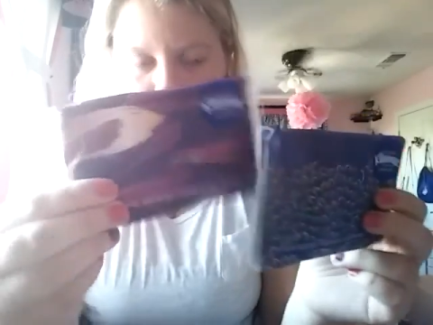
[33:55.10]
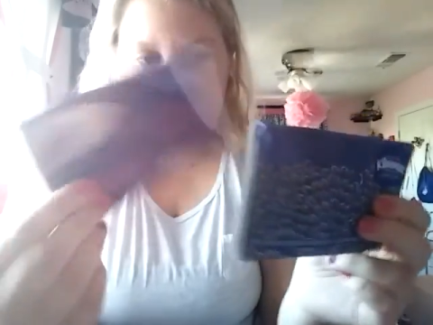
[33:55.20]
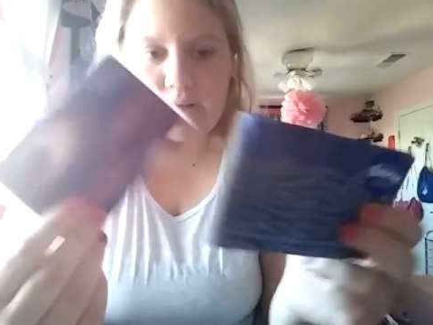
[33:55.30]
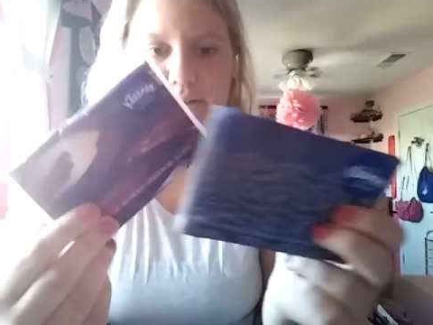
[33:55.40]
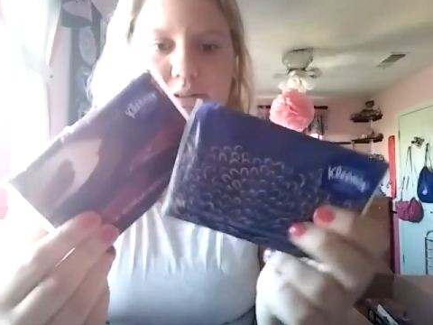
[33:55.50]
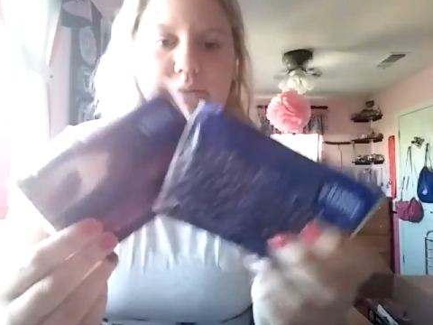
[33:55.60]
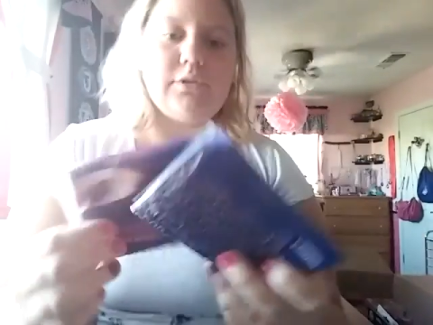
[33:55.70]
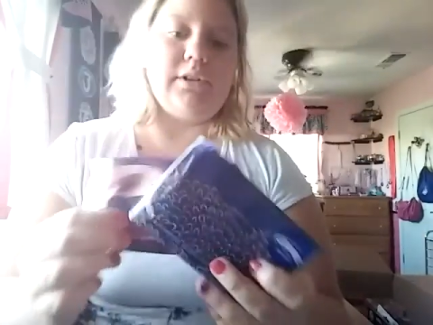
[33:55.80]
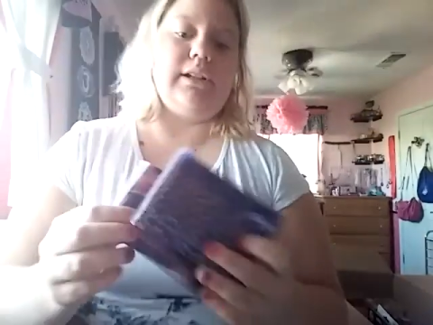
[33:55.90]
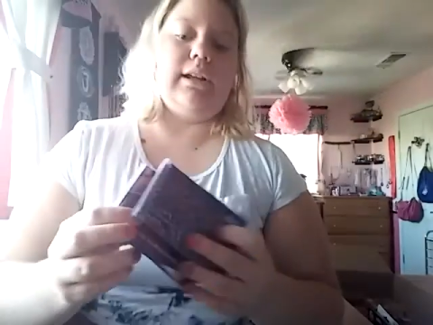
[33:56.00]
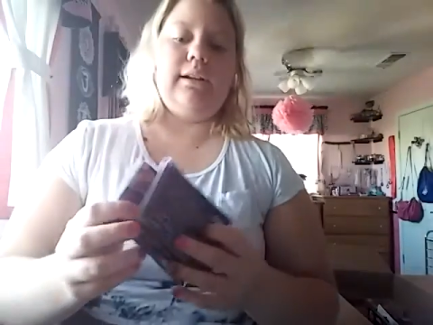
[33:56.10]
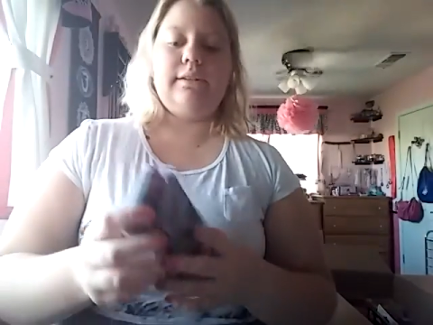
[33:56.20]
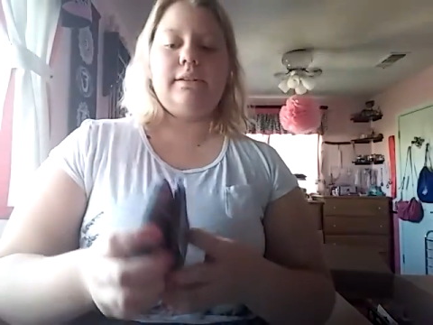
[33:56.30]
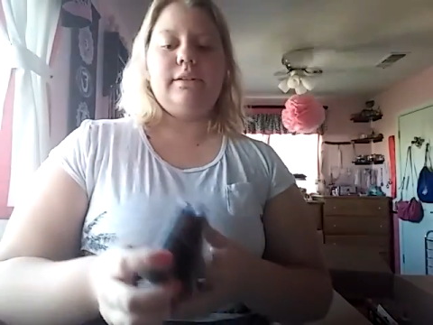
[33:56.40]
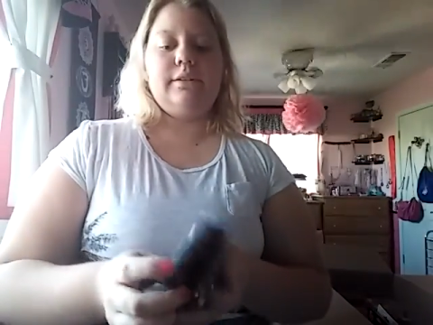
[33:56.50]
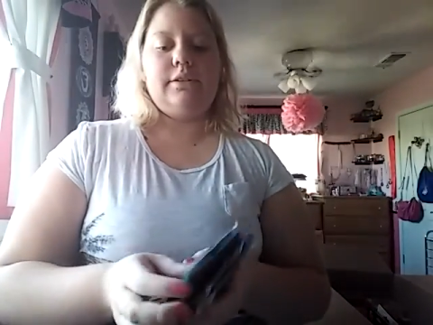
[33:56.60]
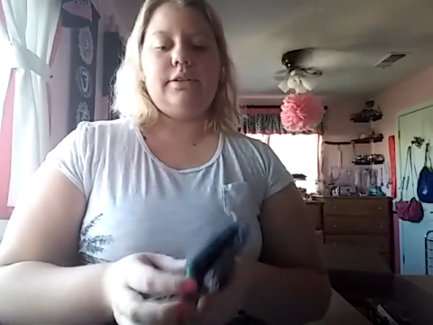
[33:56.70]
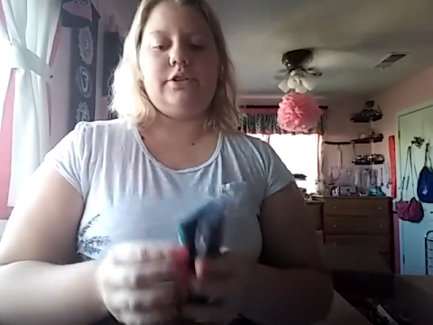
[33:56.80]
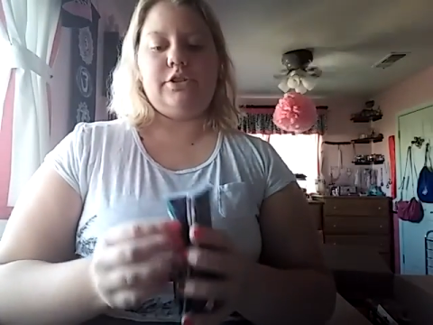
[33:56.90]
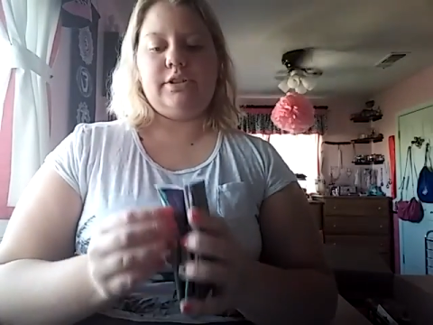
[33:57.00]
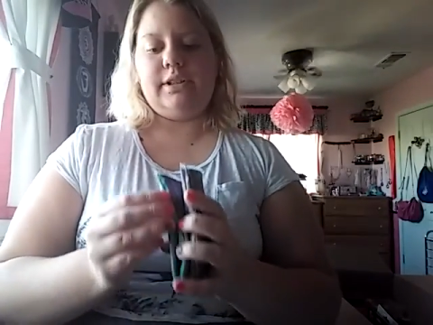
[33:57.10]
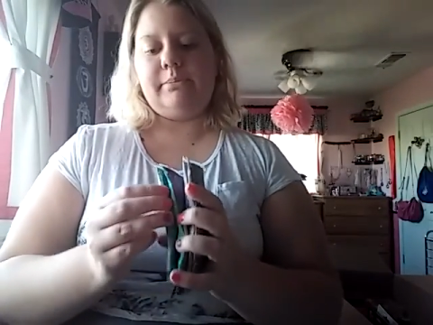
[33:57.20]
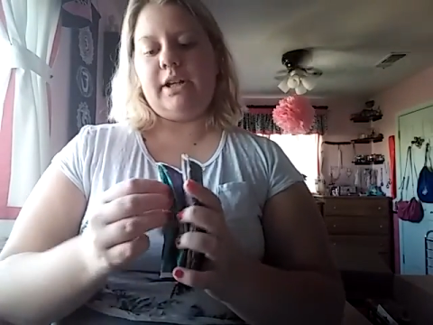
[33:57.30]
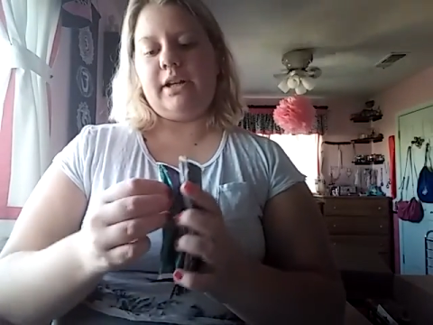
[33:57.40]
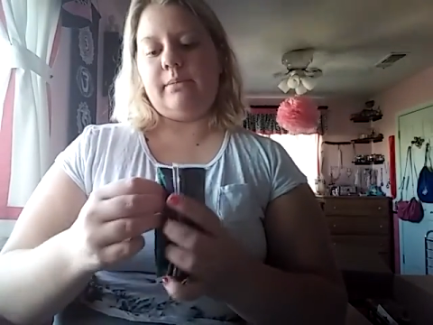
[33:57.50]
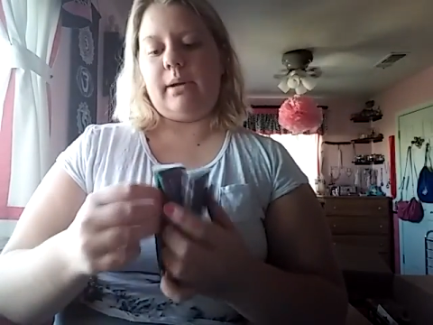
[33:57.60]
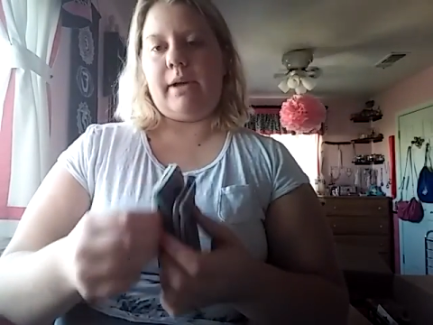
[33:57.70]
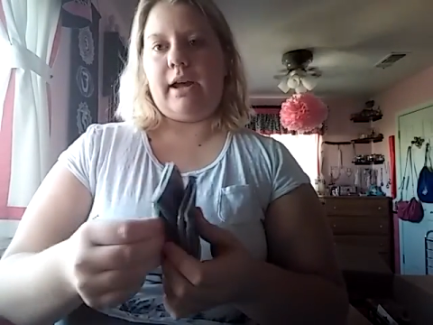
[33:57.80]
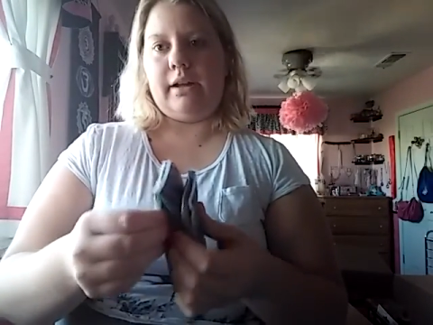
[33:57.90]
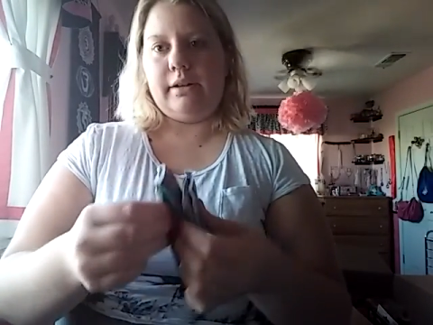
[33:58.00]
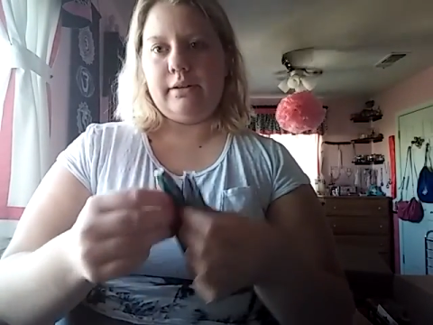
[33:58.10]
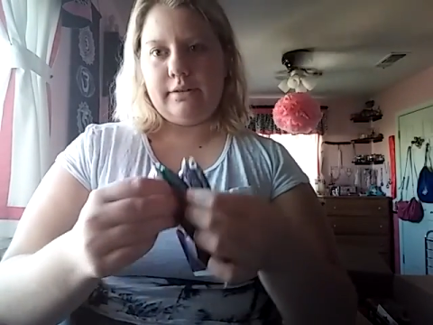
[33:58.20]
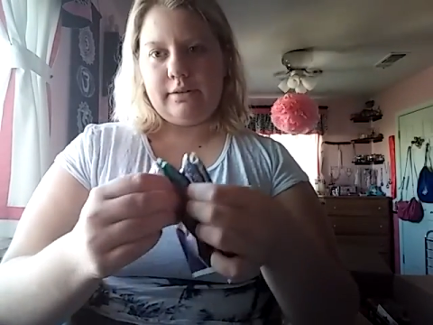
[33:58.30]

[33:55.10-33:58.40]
packets of Kleenex to just slip down in my bag.